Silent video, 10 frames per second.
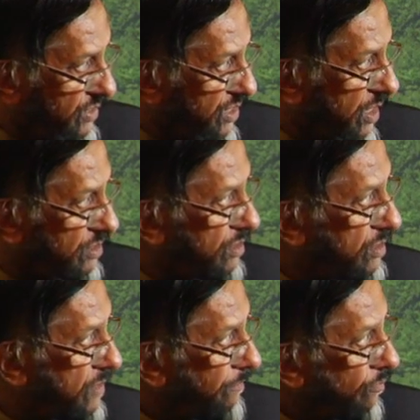of
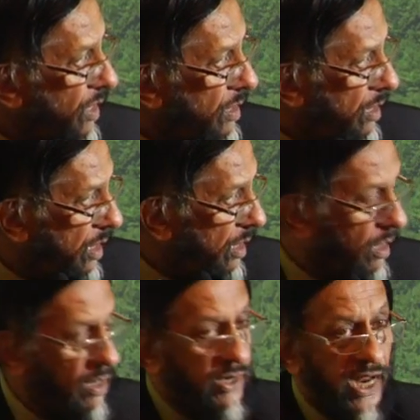disasters,
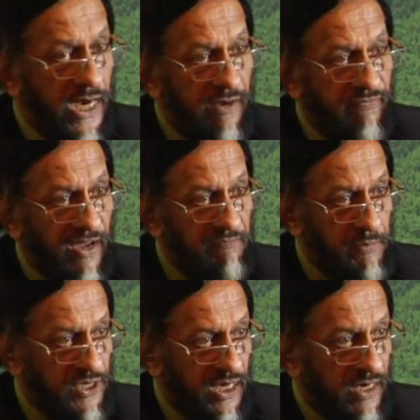
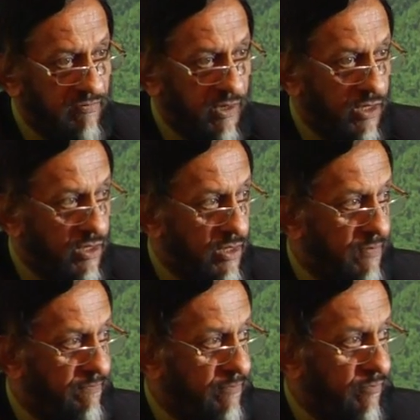95% have
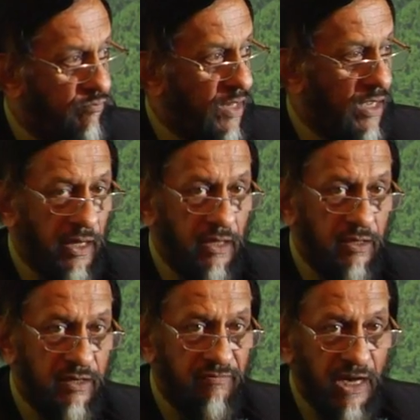occurred in
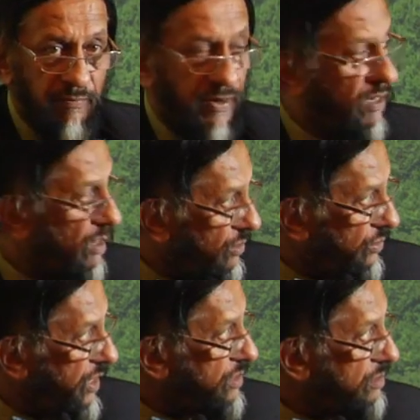the developing
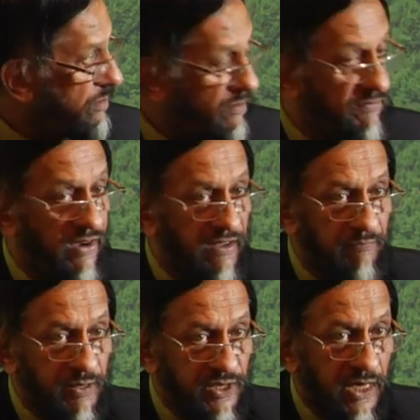countries,
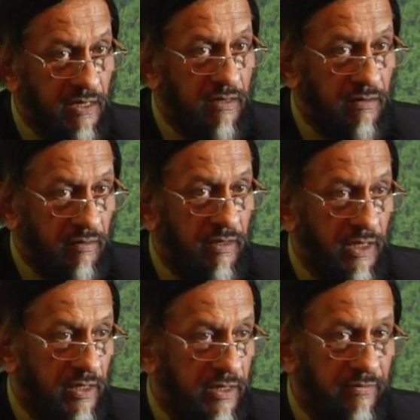5%
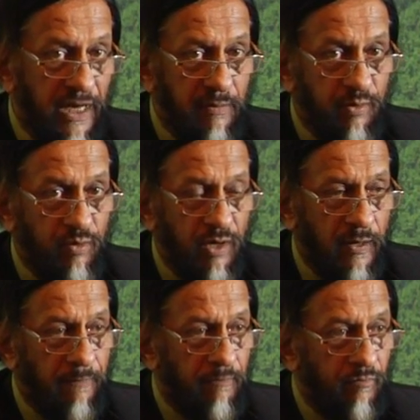in the developed world.